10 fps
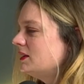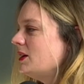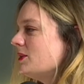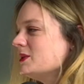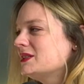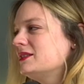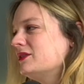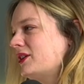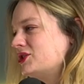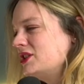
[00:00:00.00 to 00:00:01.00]
it was still in the
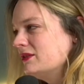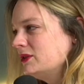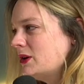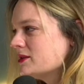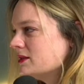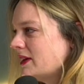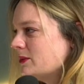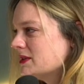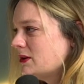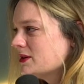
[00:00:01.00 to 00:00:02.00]
first year of loss. And if
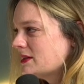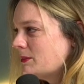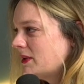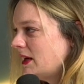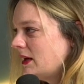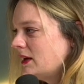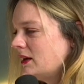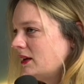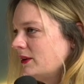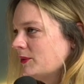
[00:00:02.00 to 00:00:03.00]
anyone's lost somebody,
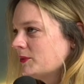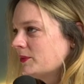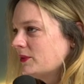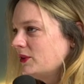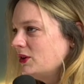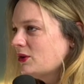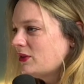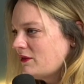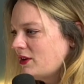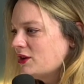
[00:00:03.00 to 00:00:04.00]

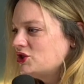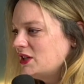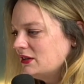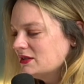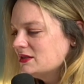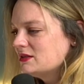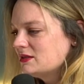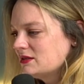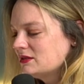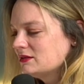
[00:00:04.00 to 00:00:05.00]
that first year
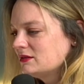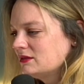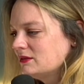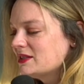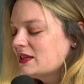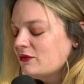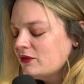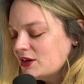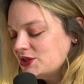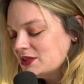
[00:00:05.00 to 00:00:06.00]
is, well, they say the
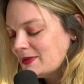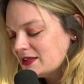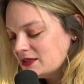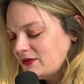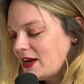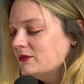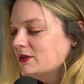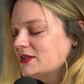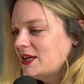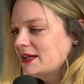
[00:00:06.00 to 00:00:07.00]
first year is about survival.
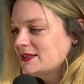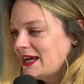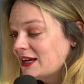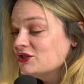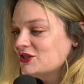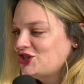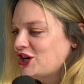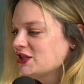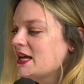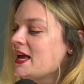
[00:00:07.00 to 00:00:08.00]
The
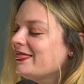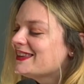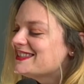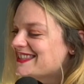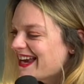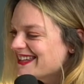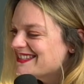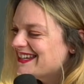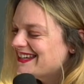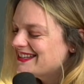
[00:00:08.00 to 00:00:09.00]

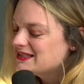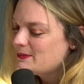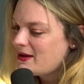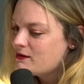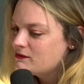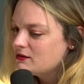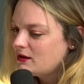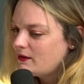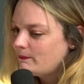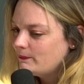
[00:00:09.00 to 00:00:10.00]
second year is about
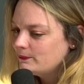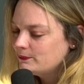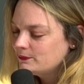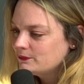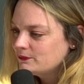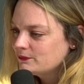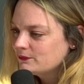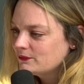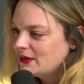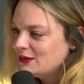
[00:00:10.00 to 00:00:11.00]

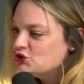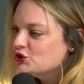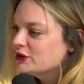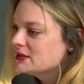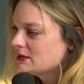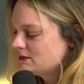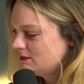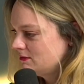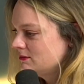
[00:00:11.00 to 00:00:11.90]
endurance,